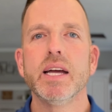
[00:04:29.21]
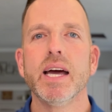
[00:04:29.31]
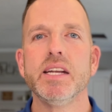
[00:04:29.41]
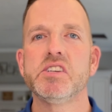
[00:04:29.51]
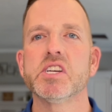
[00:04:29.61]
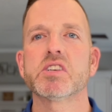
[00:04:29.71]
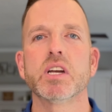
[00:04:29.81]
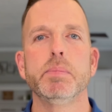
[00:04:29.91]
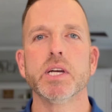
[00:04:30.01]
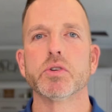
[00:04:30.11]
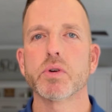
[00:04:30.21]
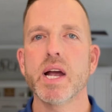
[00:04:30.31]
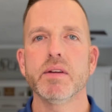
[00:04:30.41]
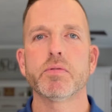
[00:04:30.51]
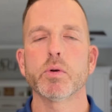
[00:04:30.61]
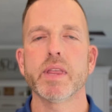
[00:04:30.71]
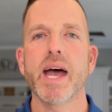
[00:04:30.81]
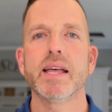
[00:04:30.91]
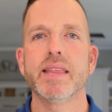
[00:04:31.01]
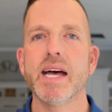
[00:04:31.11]
and it's just going to be great for
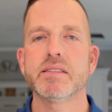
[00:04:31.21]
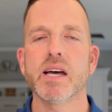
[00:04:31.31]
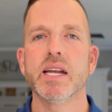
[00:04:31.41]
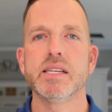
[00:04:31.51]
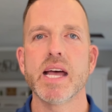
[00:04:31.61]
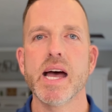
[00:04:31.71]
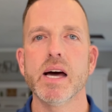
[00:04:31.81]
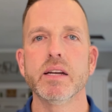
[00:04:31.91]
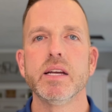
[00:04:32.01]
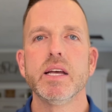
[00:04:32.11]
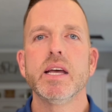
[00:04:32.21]
that side of town